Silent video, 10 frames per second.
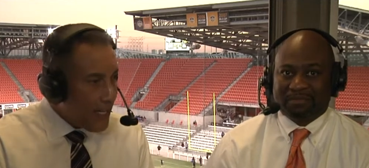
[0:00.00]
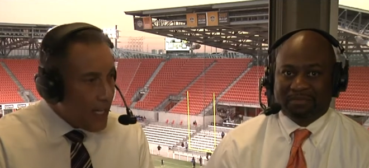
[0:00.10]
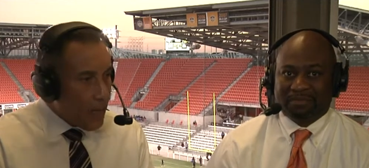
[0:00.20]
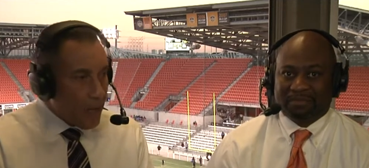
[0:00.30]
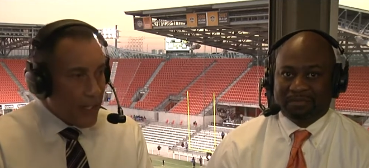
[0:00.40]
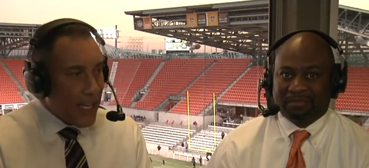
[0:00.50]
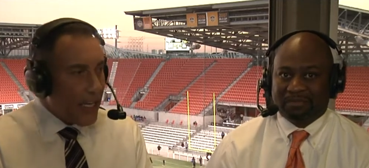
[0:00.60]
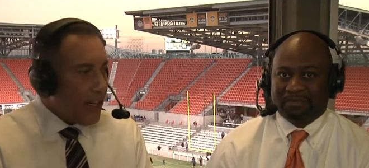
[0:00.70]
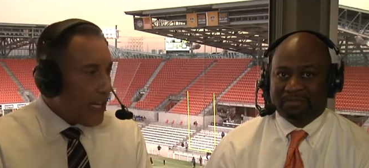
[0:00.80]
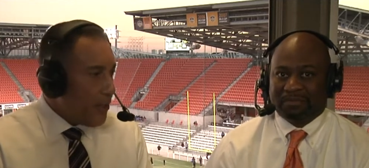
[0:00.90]
Speaker 1: but they had a
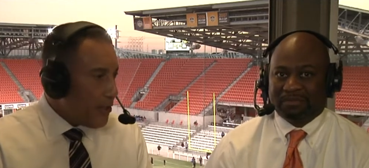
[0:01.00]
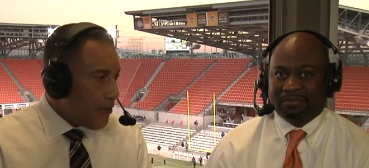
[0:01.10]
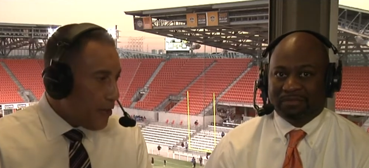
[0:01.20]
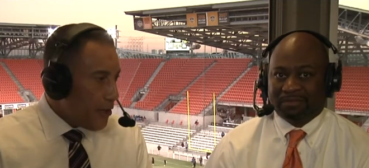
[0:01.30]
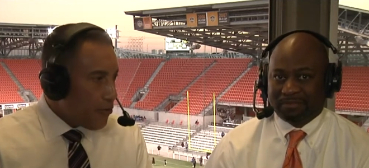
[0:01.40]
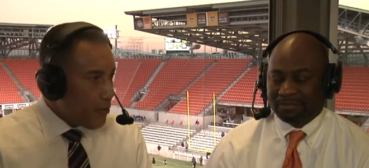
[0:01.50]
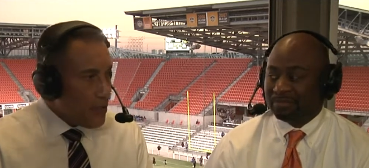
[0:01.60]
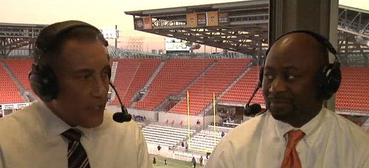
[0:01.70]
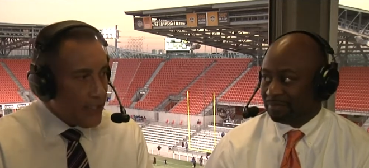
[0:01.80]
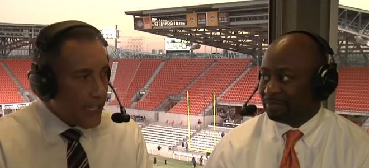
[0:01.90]
lot of other injuries
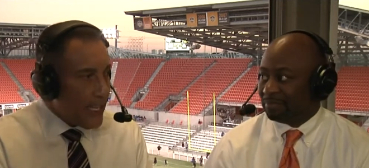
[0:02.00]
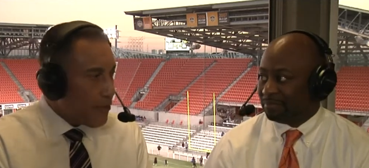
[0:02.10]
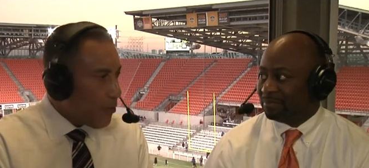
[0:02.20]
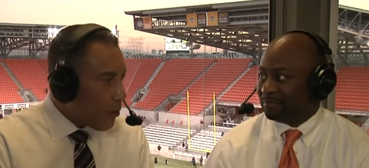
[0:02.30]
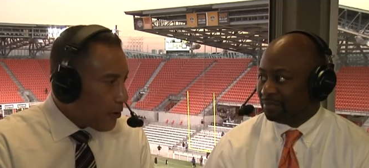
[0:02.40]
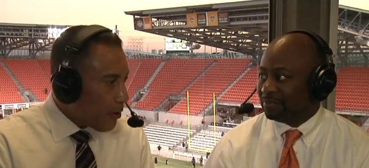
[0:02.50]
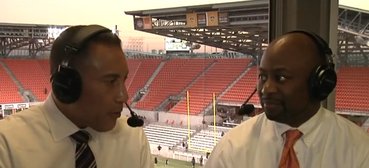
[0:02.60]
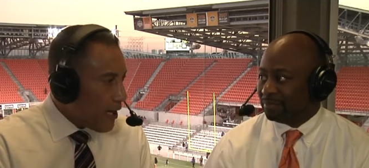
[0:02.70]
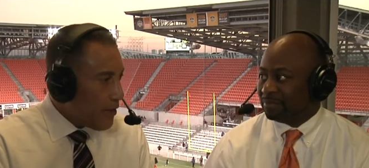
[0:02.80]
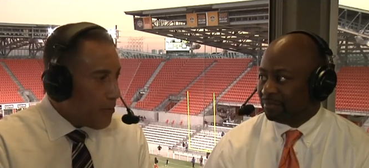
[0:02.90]
that they had to work
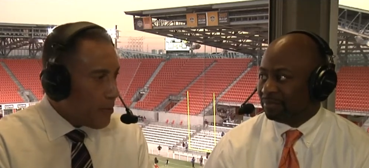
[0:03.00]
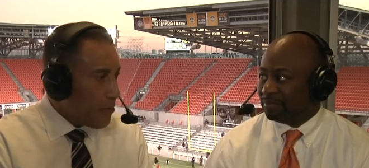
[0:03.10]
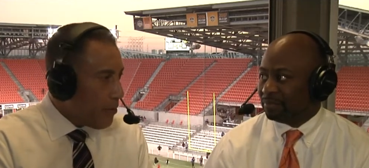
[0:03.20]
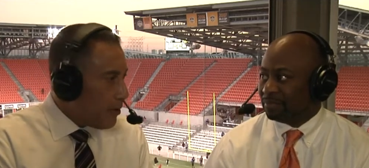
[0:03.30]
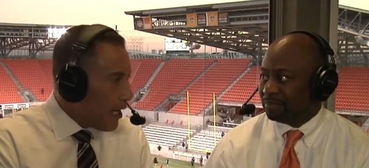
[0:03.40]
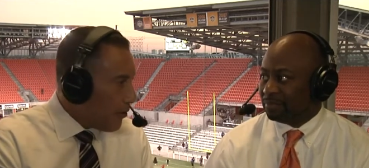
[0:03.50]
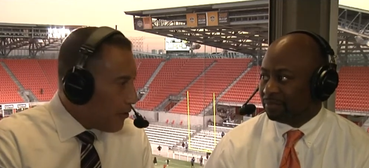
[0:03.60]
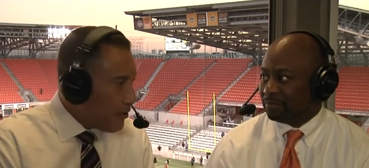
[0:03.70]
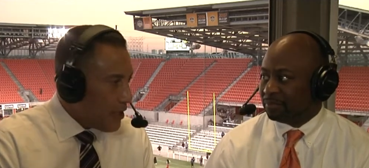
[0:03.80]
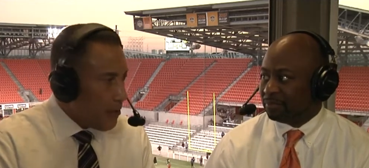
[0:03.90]
around and people not on the
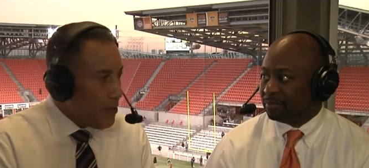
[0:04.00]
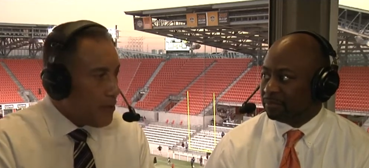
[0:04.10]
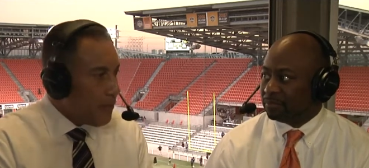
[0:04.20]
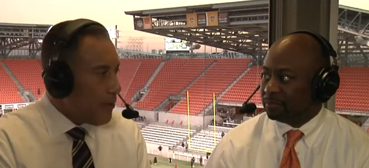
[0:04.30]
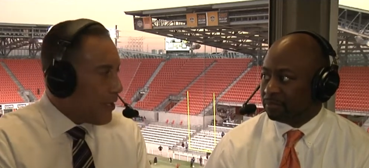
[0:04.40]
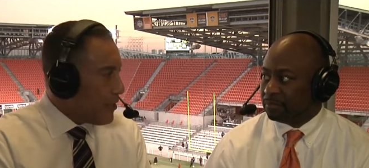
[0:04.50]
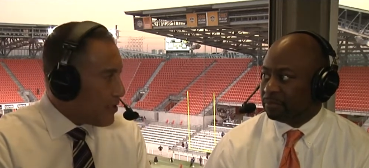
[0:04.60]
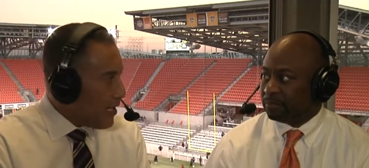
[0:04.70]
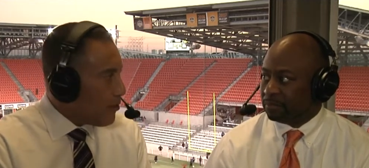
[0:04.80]
team and different things they had to